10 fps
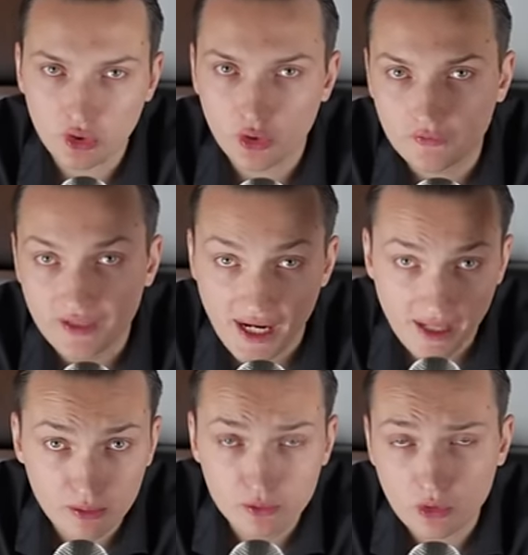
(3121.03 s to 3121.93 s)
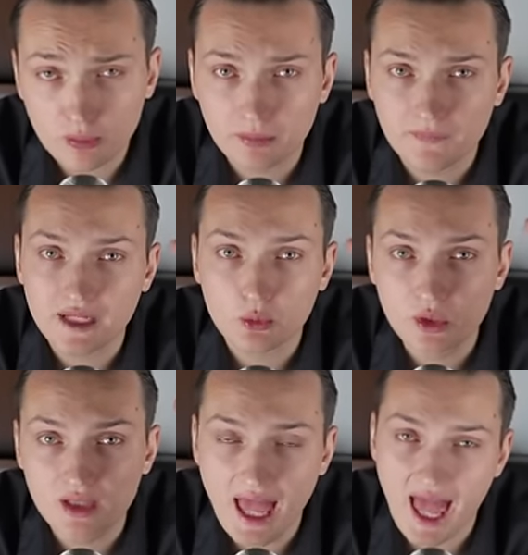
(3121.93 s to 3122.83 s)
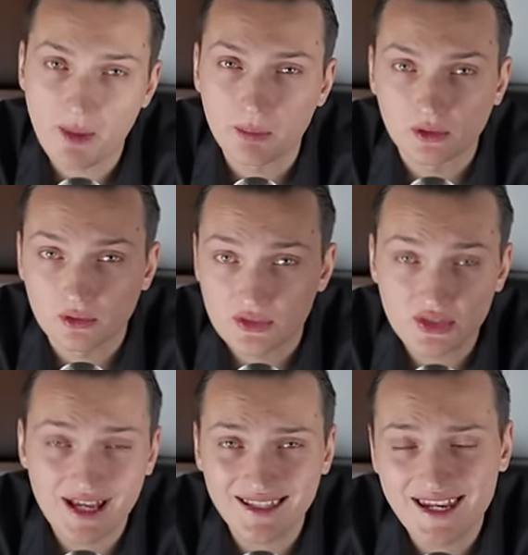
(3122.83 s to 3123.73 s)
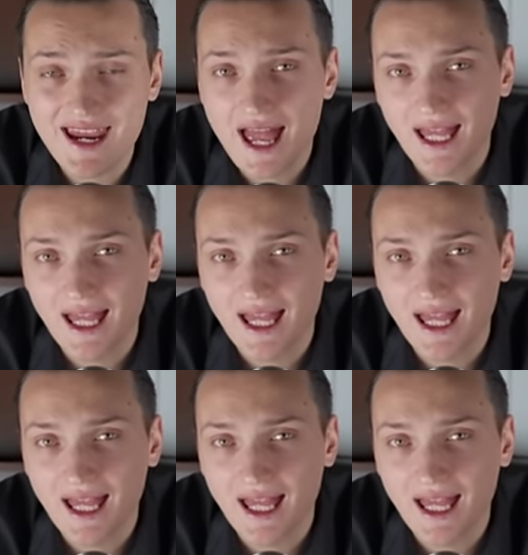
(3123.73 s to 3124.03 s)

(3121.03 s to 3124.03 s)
of the airdrop that will happen on Sunday,